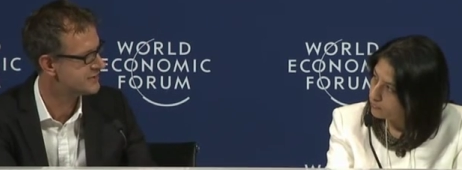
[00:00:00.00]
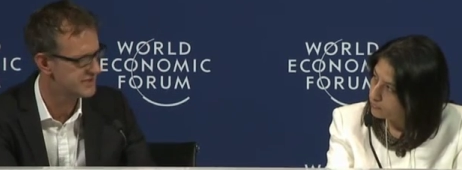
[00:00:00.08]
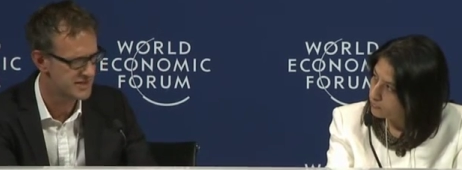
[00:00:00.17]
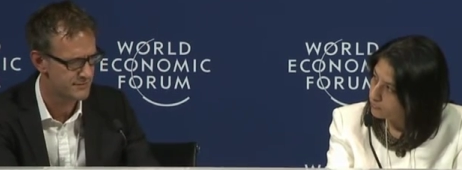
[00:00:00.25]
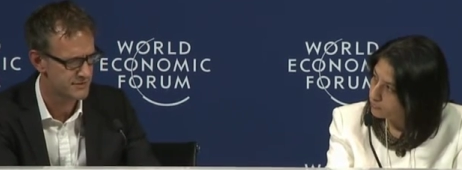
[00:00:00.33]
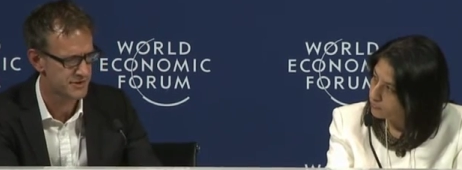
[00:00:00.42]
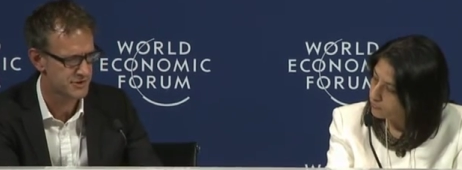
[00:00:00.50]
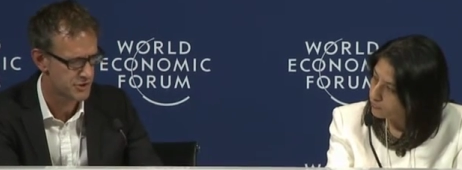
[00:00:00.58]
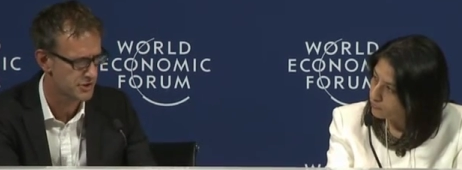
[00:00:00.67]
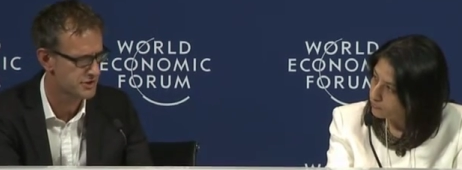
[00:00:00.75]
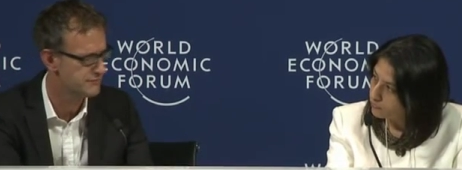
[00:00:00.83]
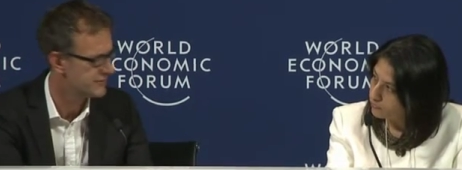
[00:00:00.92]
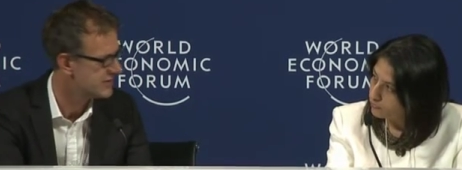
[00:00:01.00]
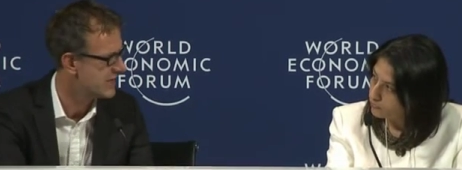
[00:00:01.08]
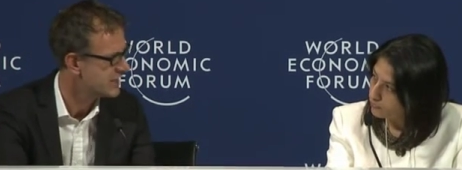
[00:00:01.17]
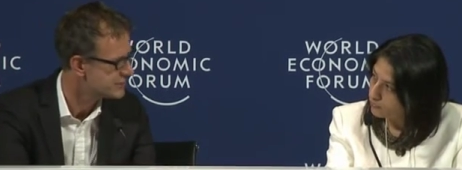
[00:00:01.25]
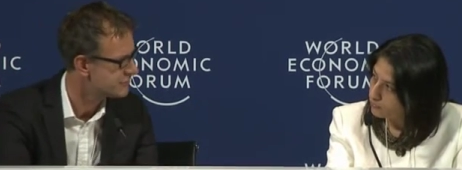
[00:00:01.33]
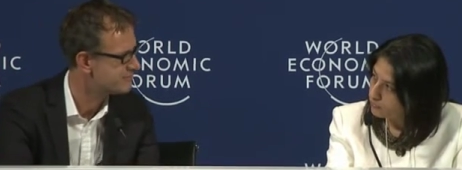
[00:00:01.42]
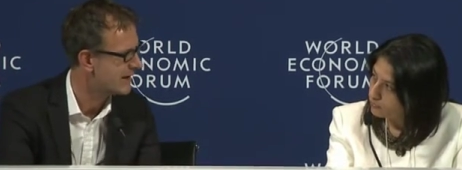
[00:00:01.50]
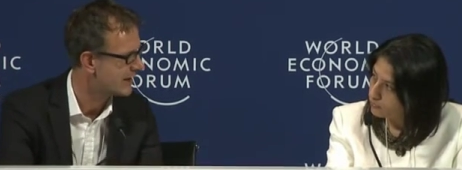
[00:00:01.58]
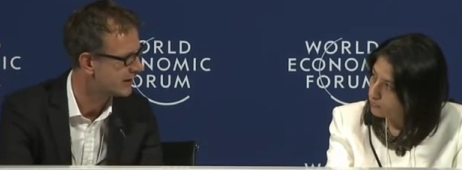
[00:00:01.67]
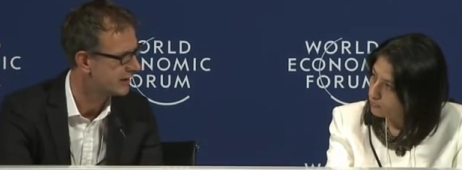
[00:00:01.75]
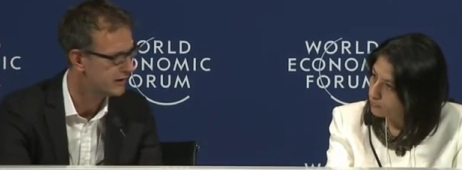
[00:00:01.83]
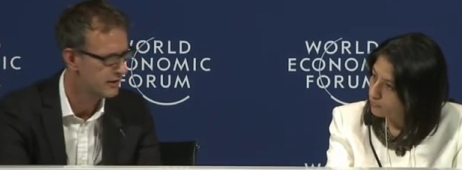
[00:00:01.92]
Speaker 1: Do you see the structure and the nature of
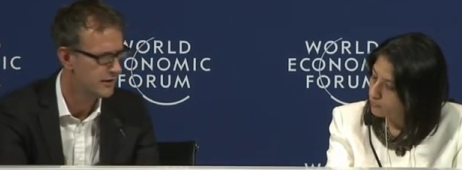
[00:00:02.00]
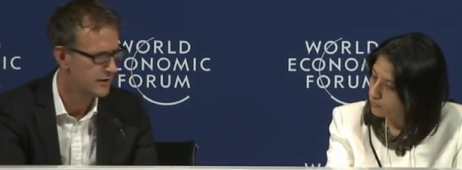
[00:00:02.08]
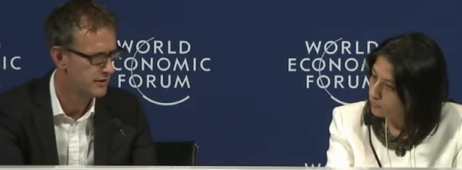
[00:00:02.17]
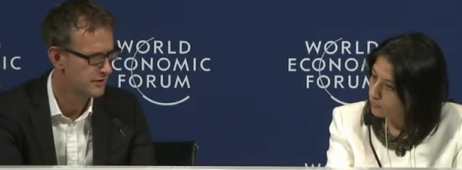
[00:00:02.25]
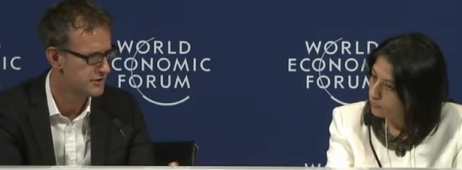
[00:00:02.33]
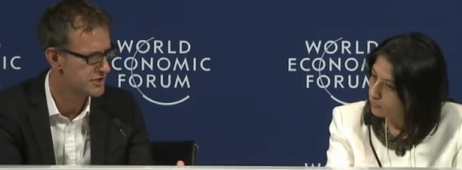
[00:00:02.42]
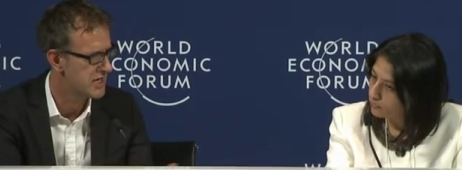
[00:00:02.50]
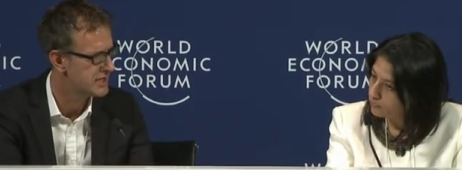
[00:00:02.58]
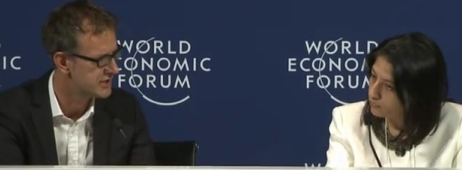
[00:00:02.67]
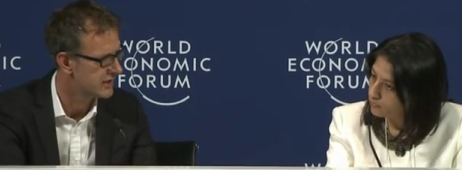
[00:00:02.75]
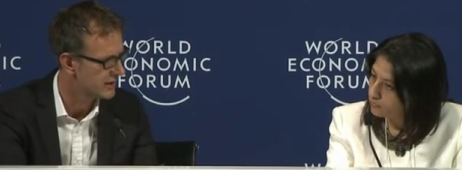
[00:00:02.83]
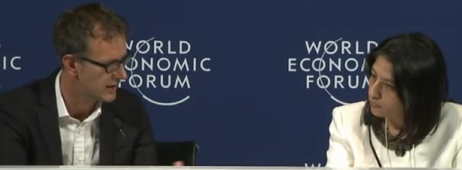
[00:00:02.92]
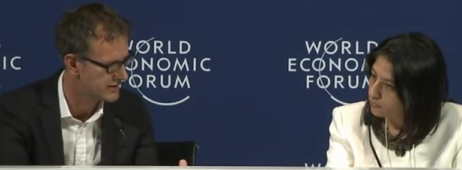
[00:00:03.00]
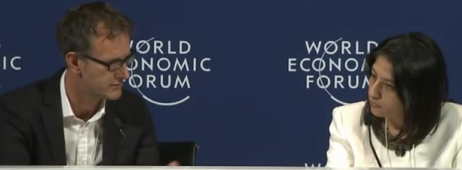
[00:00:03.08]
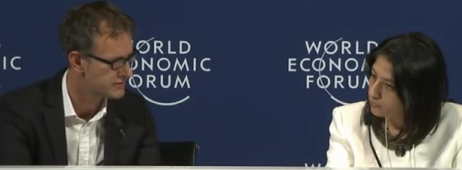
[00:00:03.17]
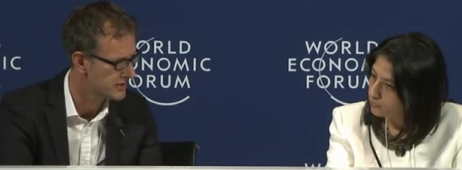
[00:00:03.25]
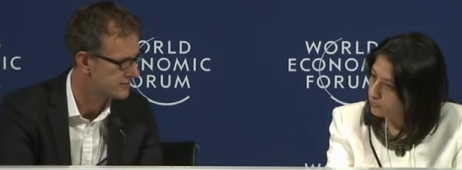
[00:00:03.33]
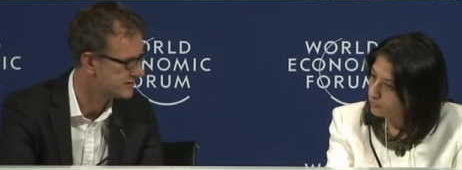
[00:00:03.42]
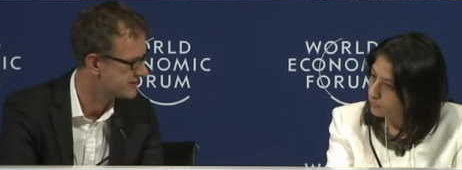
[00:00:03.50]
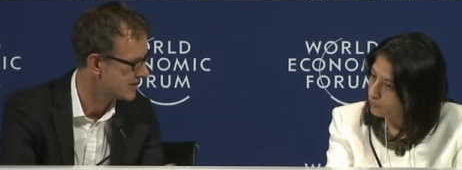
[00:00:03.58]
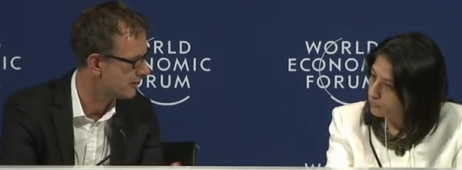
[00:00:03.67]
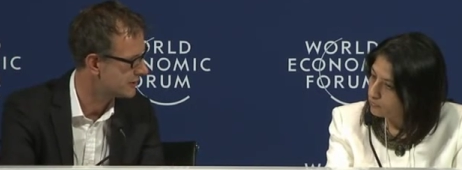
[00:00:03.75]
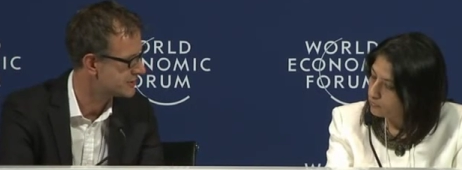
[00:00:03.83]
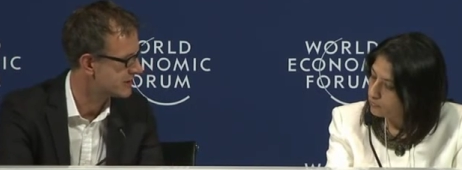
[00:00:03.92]
banking changing as a result of
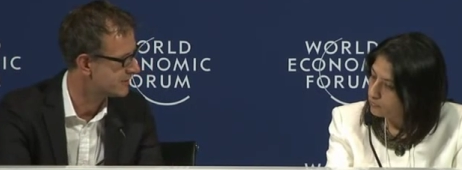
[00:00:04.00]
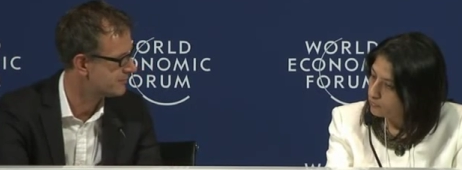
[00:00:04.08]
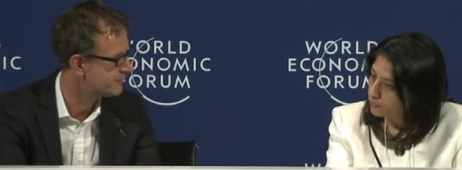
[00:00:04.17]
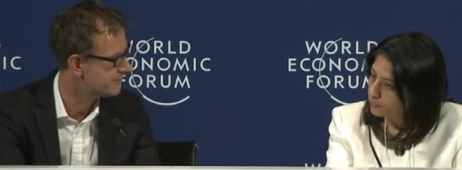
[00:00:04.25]
technology?